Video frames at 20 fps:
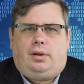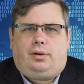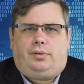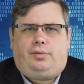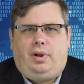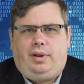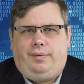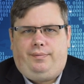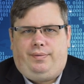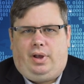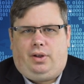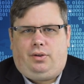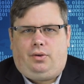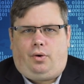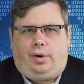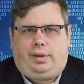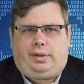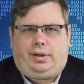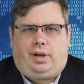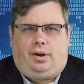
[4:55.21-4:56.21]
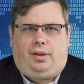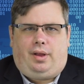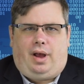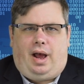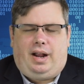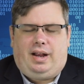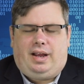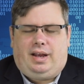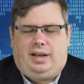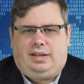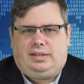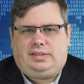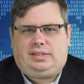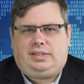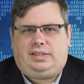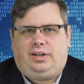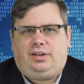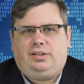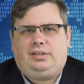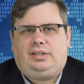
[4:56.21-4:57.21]
Greenville, North Carolina is
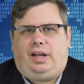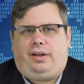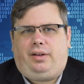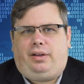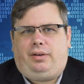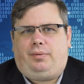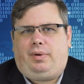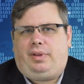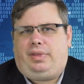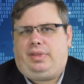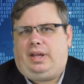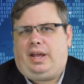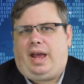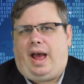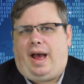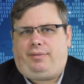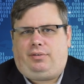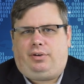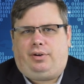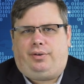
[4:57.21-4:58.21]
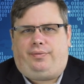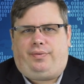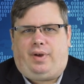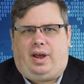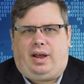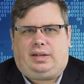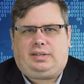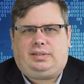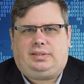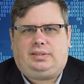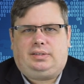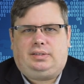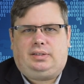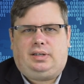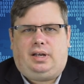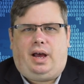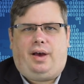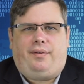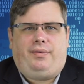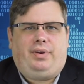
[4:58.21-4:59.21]
still dealing with the after effects
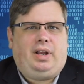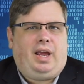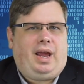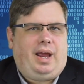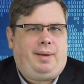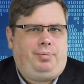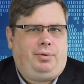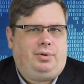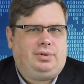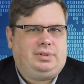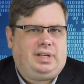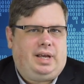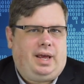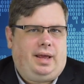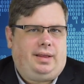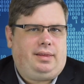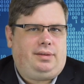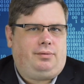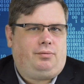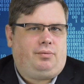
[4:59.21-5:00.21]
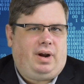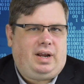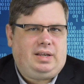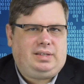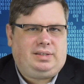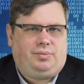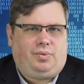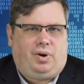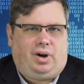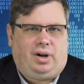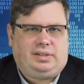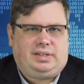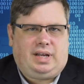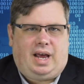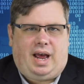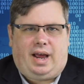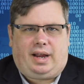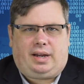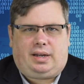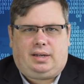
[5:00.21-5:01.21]
of an April 10th ransomware
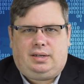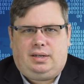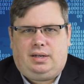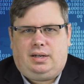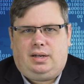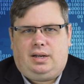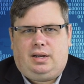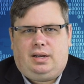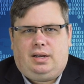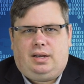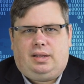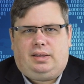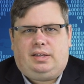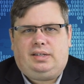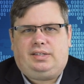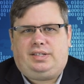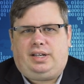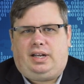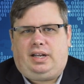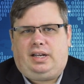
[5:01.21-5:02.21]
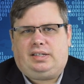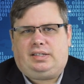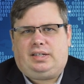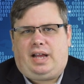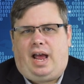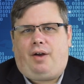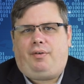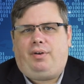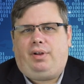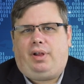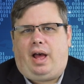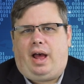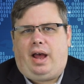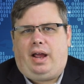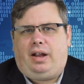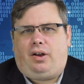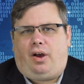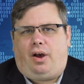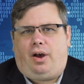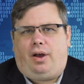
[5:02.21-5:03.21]
attack. The city is now
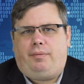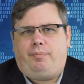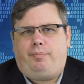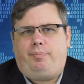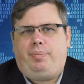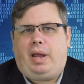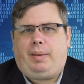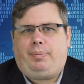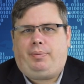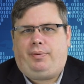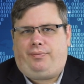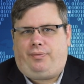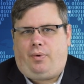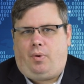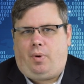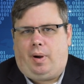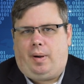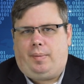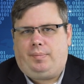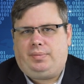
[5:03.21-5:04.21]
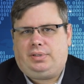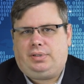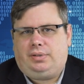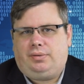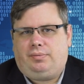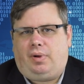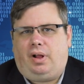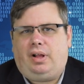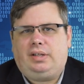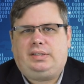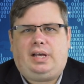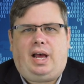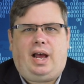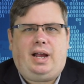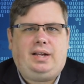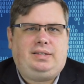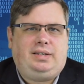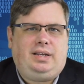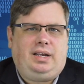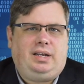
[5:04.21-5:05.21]
relying on paper forms while its
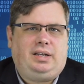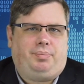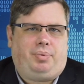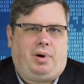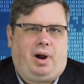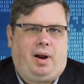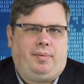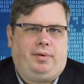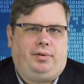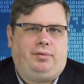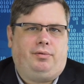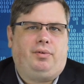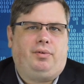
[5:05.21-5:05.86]
IT department